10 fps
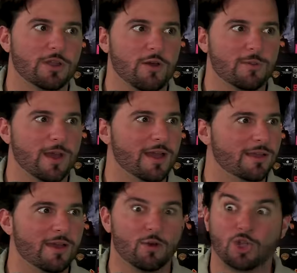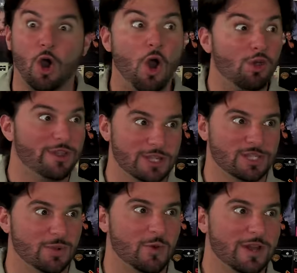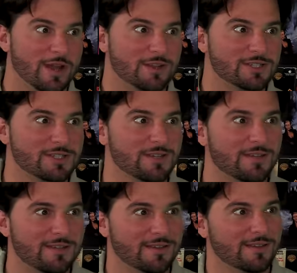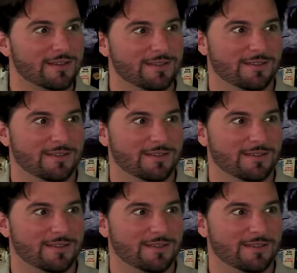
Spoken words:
and going back, or calling someone else. Yeah.